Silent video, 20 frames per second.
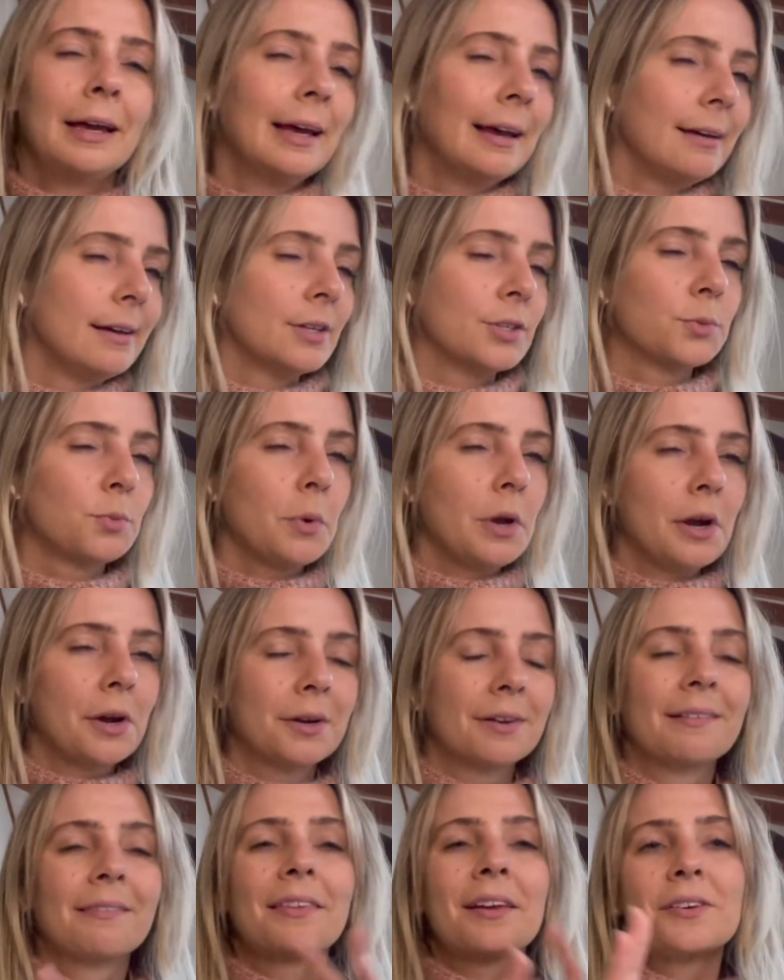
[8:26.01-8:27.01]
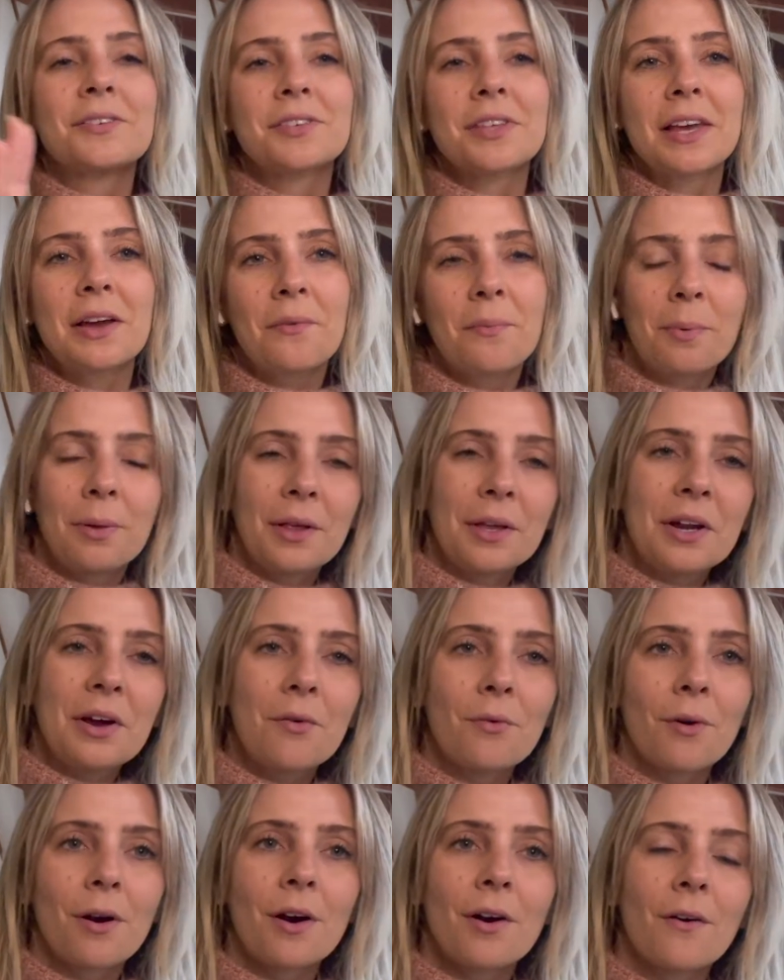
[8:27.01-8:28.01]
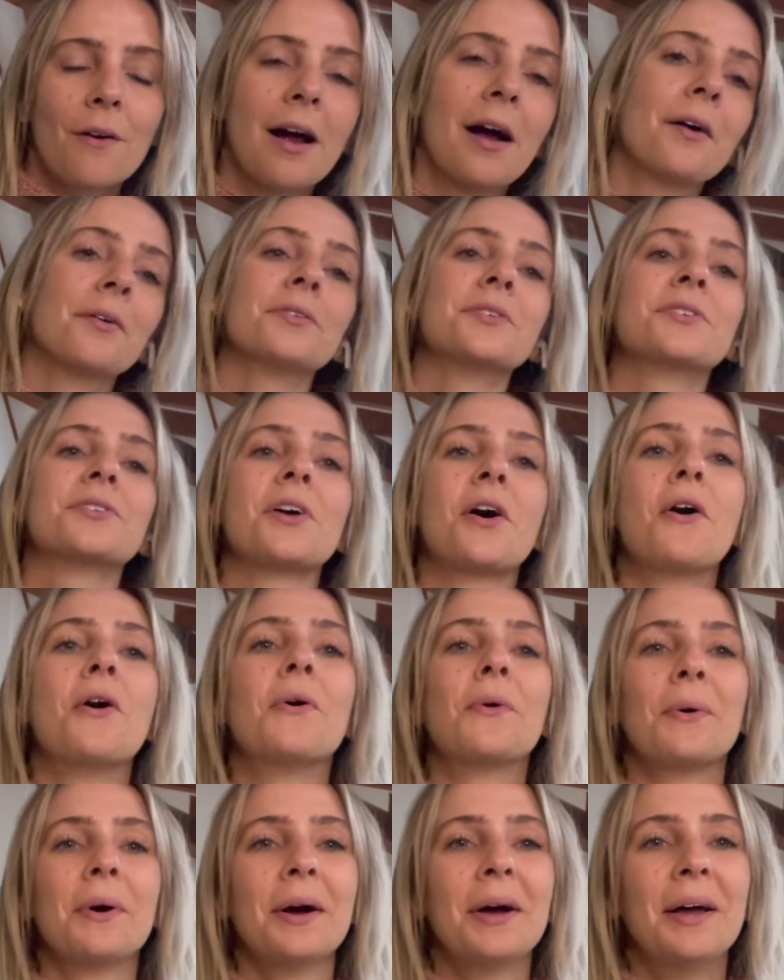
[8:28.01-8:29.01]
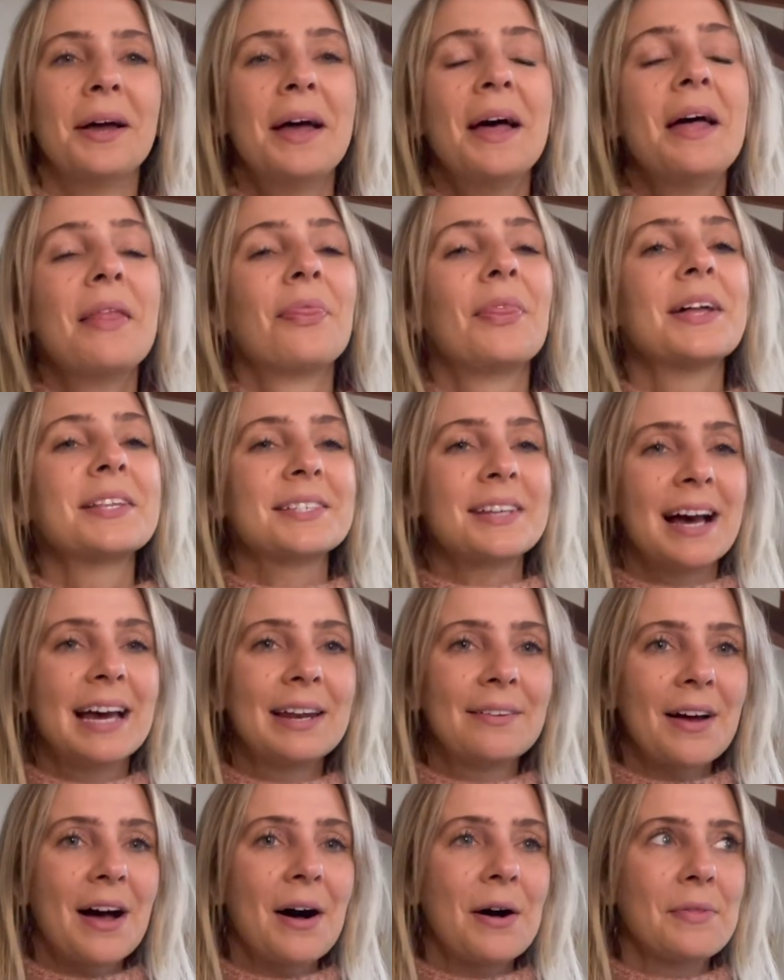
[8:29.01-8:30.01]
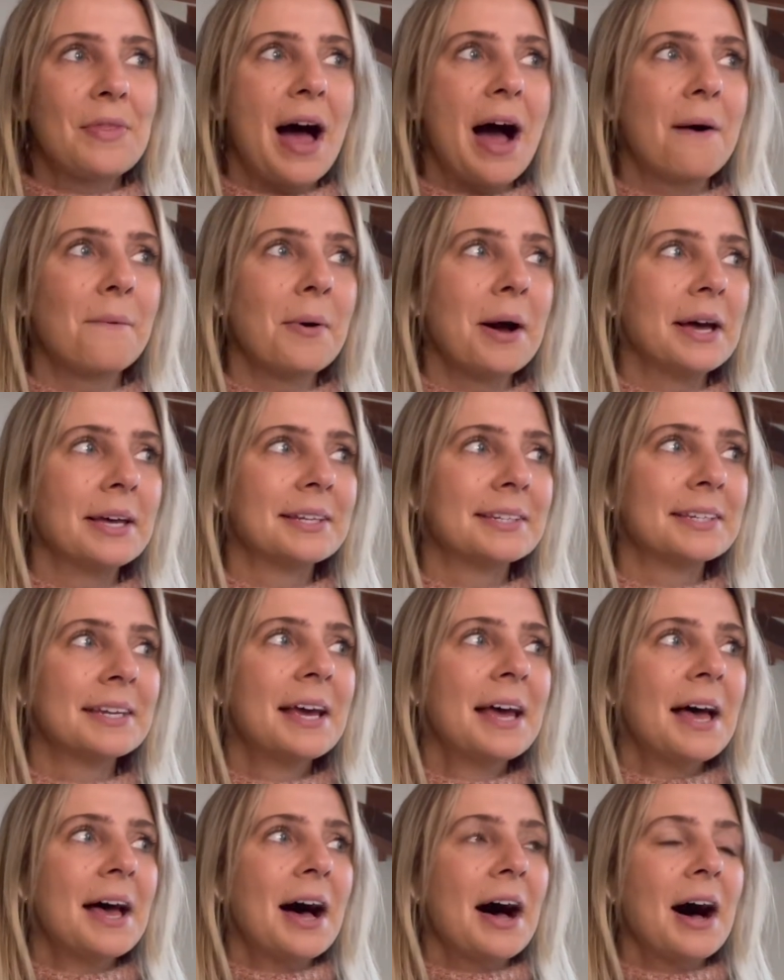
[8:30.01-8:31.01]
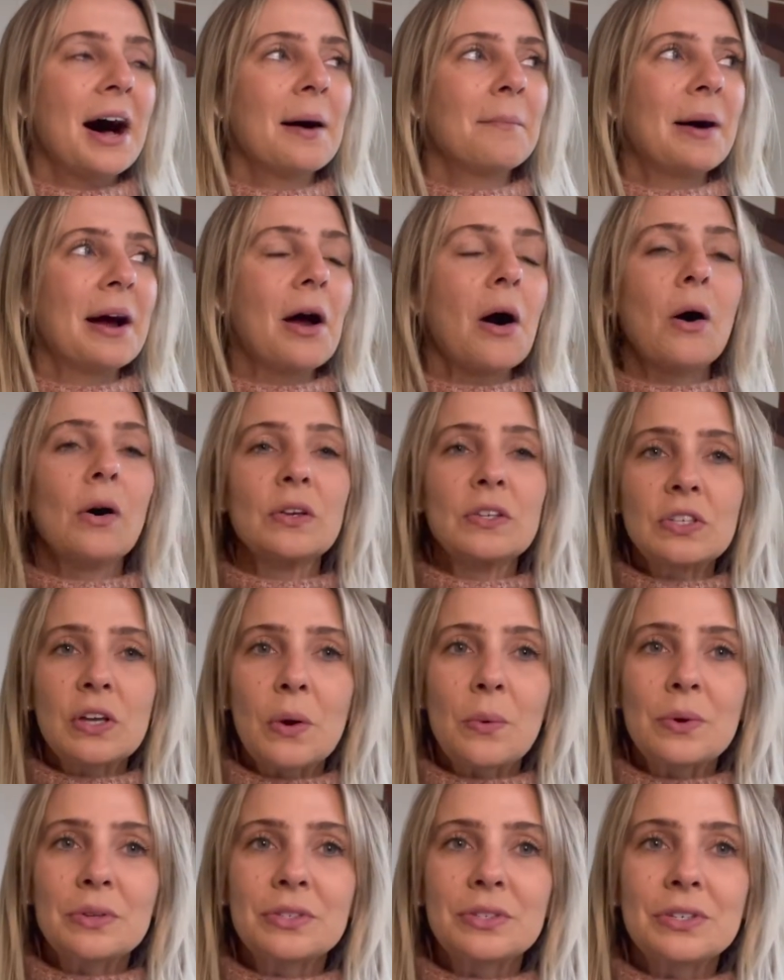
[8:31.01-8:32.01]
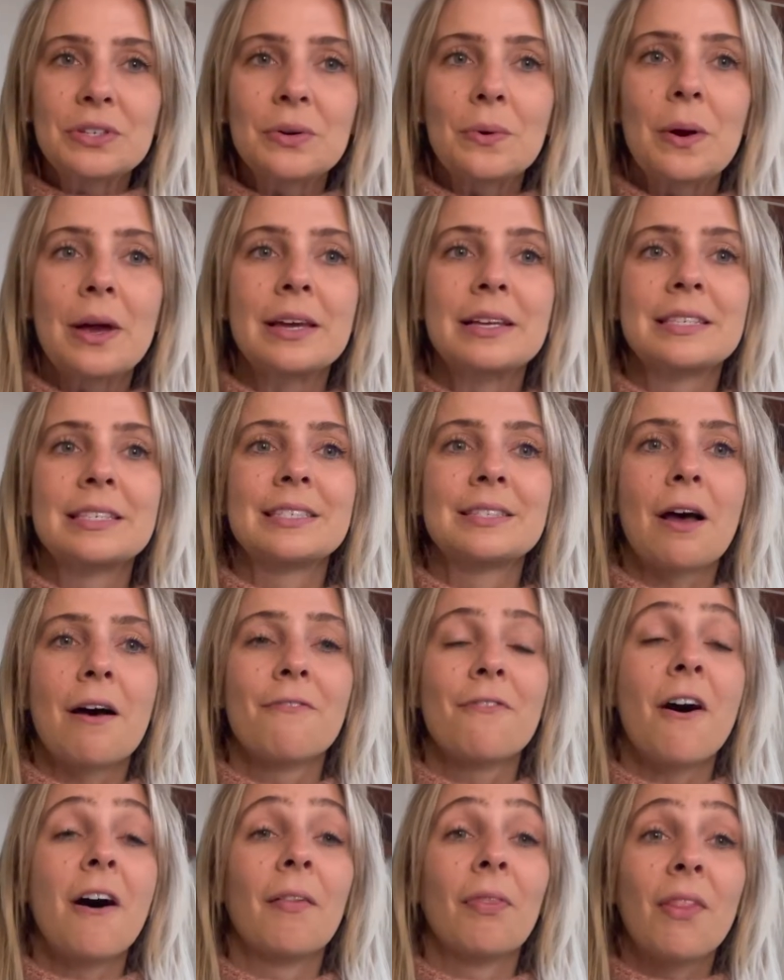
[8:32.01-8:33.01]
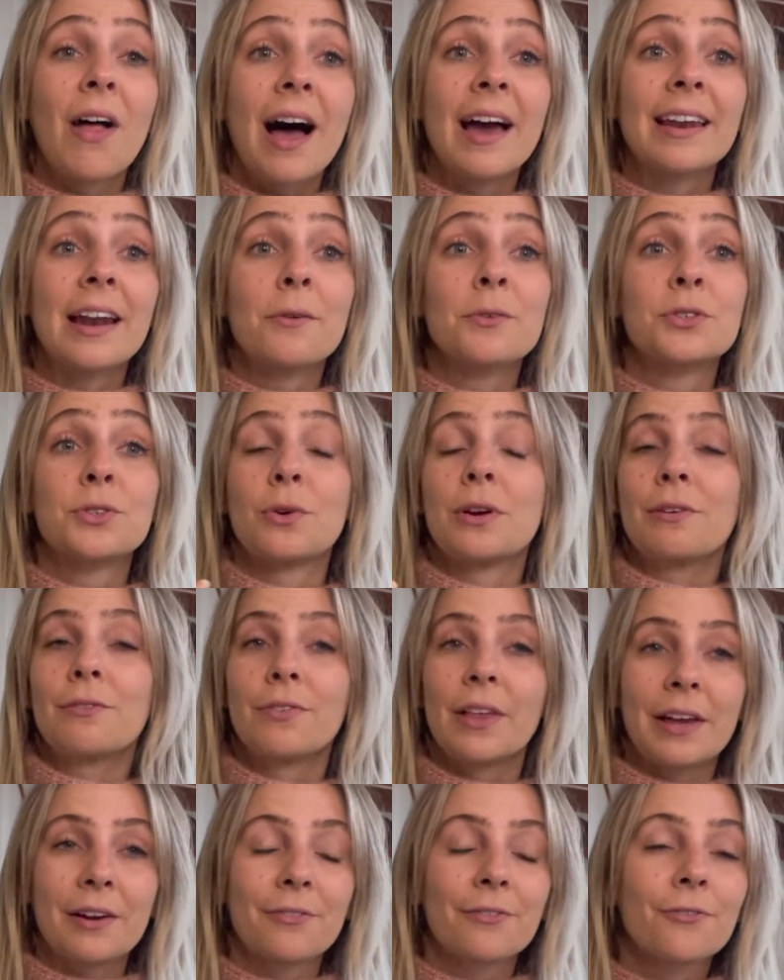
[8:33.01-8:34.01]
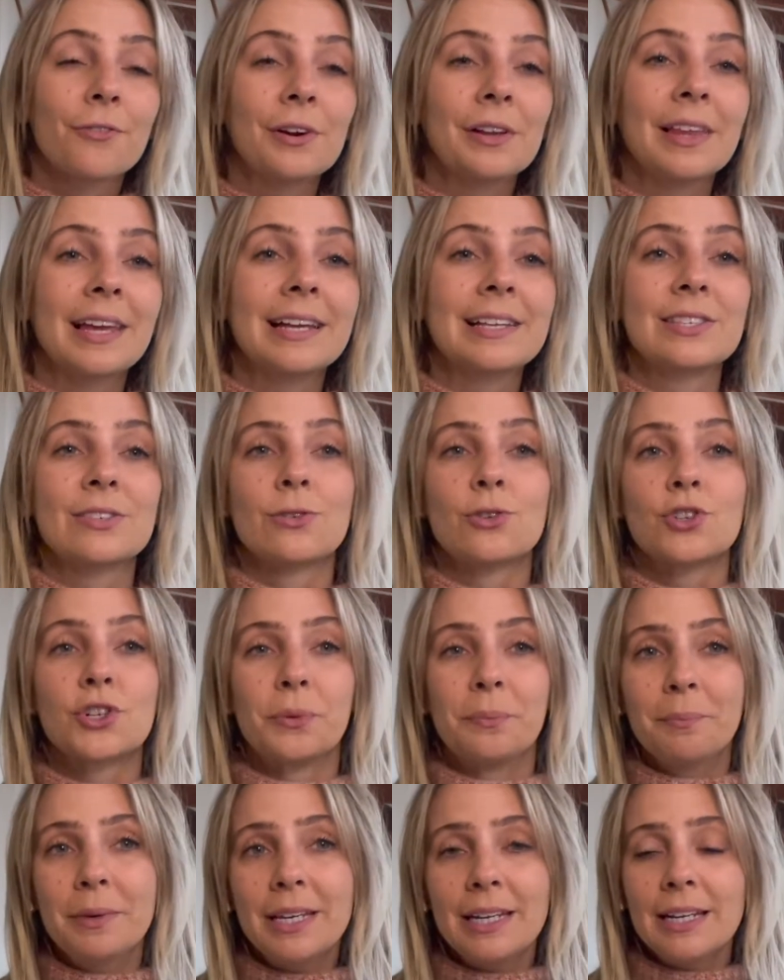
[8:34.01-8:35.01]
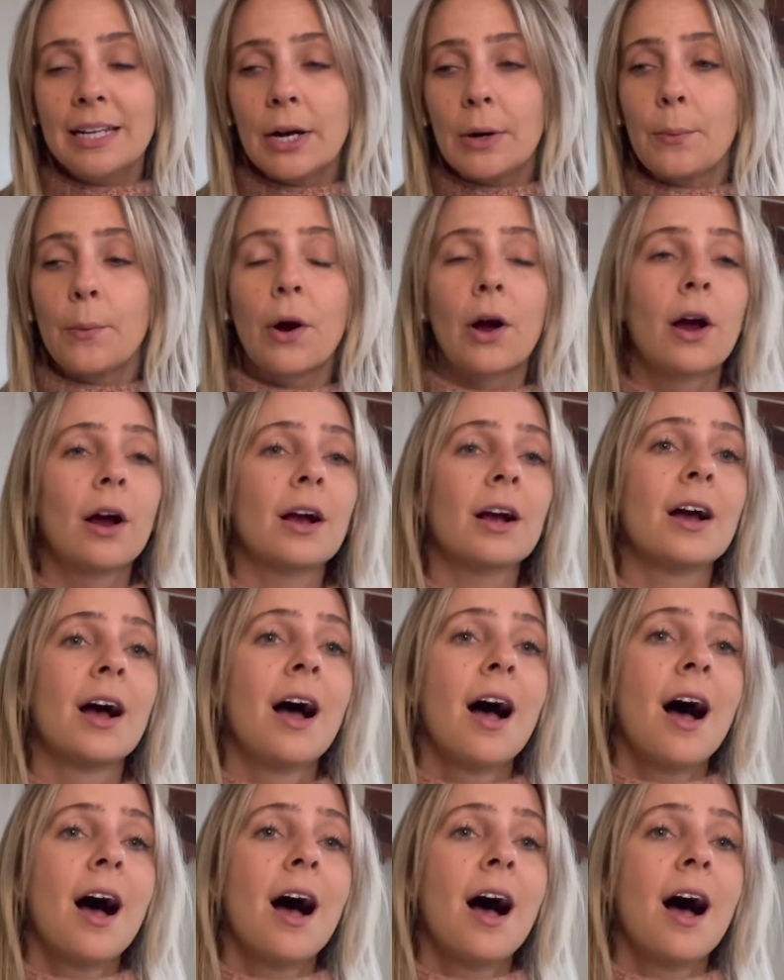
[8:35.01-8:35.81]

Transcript: it's weird. There's like plenty of workarounds. So that's kind of how that went. I also was doing stuff online. I was doing like freelance social media work,